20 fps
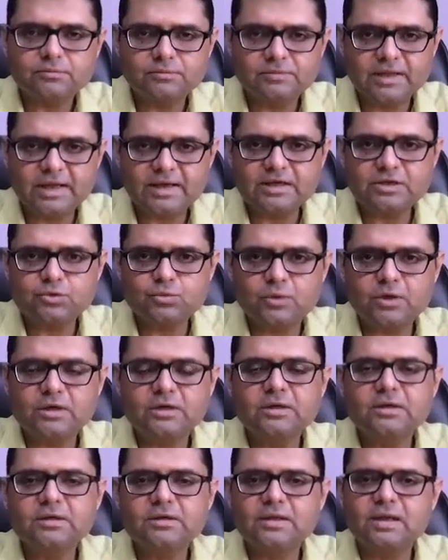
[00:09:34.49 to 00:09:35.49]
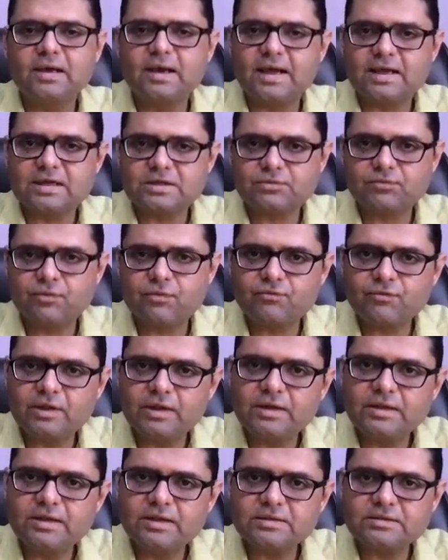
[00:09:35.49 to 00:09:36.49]
That is what the last
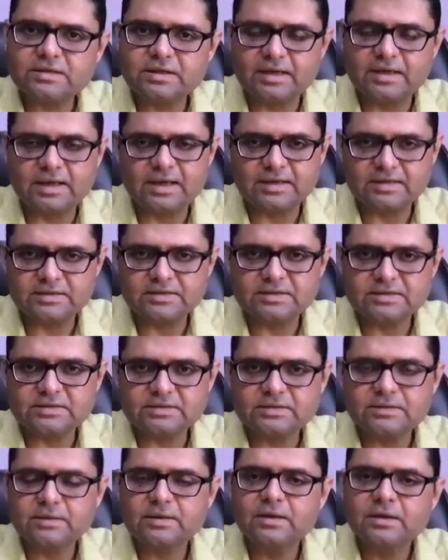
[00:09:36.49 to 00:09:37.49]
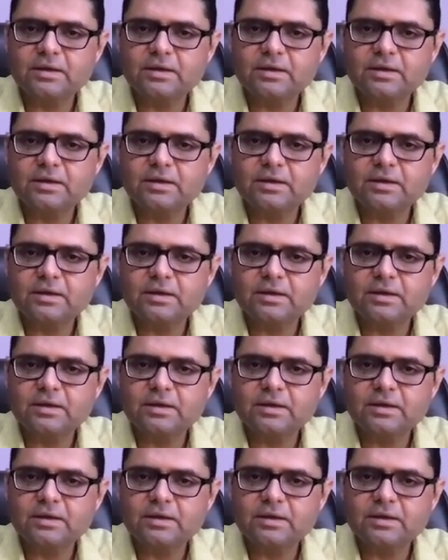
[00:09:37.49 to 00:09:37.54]
15 years analysis.